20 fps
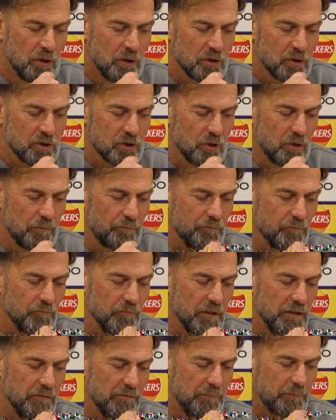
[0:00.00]
So
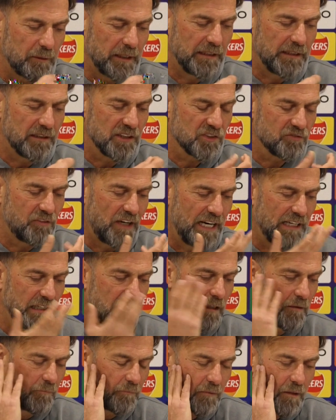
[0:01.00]
we played this
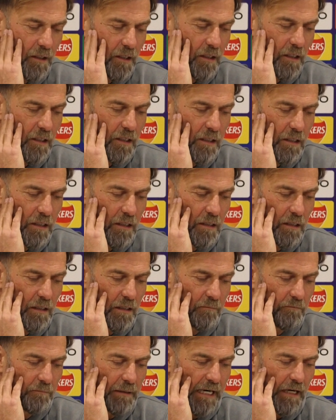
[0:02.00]
final
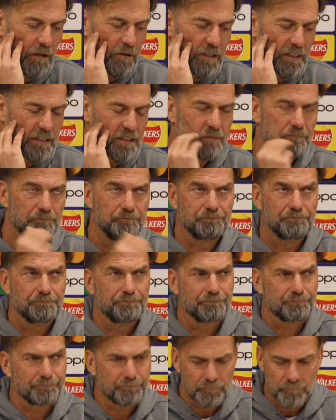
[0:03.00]
in Paris,
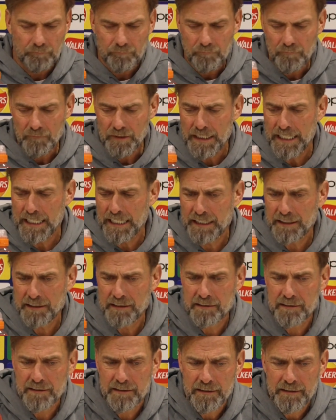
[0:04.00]

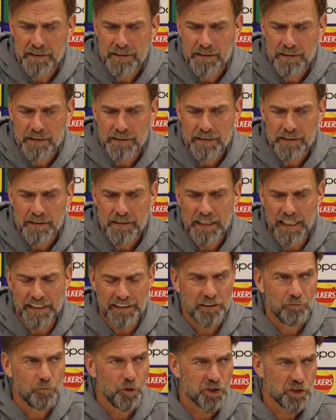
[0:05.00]
and I
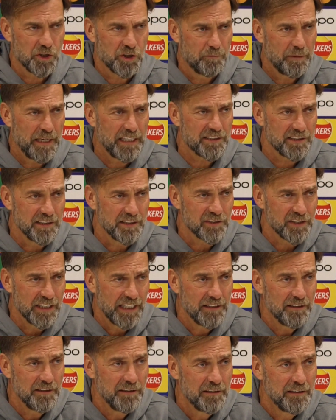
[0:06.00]
didn't watch it back since
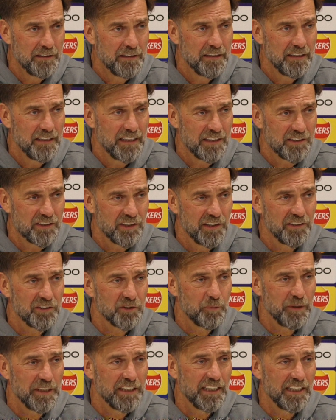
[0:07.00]
then, until
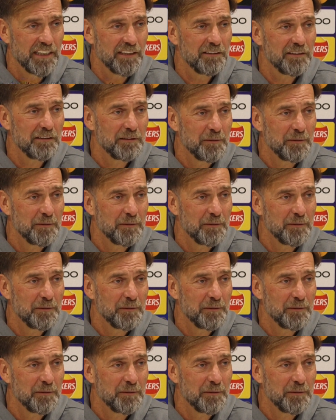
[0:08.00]
this weekend.